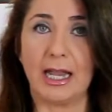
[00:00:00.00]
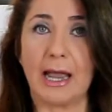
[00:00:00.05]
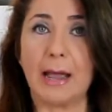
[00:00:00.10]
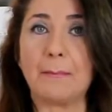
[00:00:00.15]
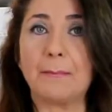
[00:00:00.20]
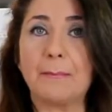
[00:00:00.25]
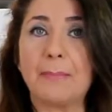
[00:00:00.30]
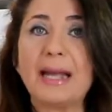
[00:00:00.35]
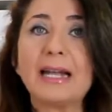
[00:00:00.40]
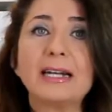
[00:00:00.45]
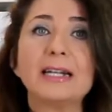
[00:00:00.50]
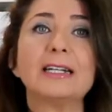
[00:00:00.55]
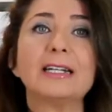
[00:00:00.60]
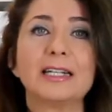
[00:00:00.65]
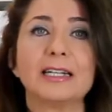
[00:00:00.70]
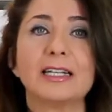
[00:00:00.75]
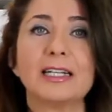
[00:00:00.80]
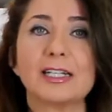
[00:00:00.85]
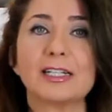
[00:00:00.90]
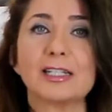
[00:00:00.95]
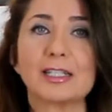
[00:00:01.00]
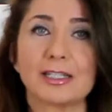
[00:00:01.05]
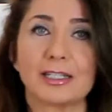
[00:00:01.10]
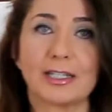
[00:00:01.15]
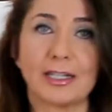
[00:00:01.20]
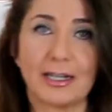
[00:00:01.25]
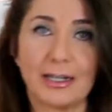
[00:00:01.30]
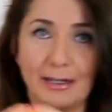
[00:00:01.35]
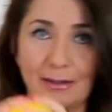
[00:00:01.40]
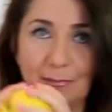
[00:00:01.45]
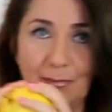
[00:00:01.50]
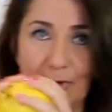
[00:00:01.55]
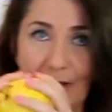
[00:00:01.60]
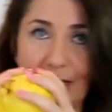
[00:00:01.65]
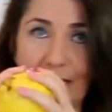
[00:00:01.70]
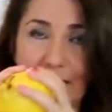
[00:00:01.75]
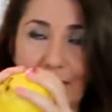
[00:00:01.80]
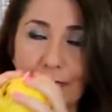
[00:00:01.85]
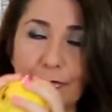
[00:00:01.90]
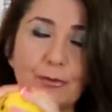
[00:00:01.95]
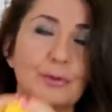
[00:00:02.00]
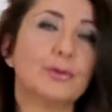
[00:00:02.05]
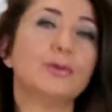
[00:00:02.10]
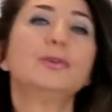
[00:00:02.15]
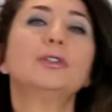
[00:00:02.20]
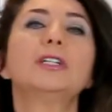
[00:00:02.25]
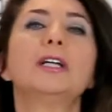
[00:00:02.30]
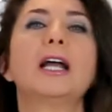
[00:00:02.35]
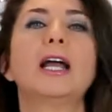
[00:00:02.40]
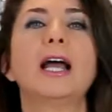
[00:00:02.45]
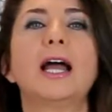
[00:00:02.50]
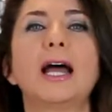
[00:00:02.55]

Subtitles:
embedded in this fruit,